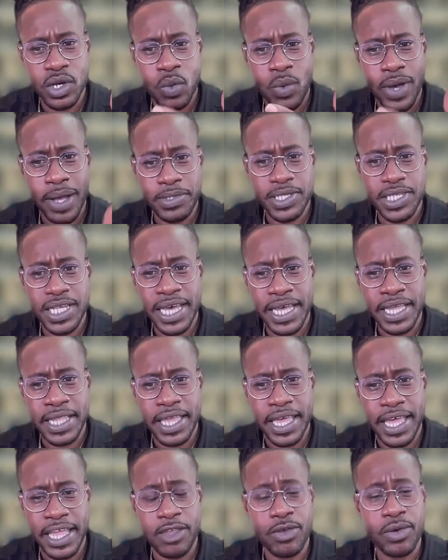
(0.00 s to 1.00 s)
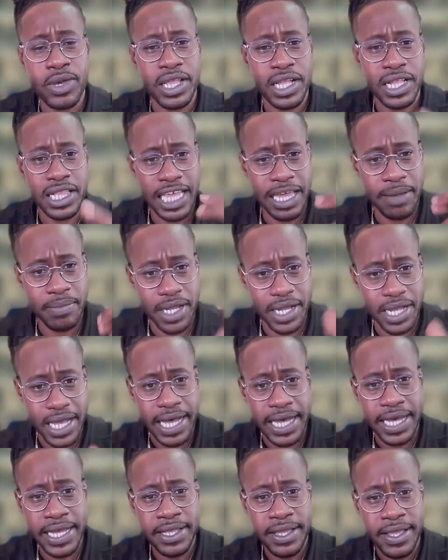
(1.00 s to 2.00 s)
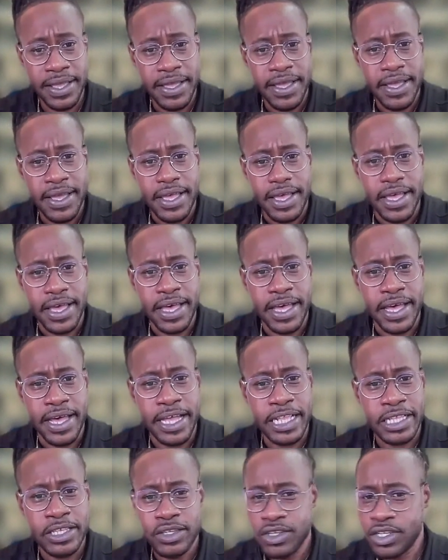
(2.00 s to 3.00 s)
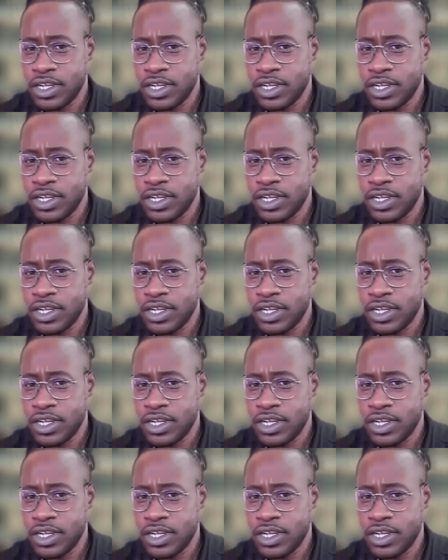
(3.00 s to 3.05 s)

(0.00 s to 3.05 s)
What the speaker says: website and you can claim the guide. And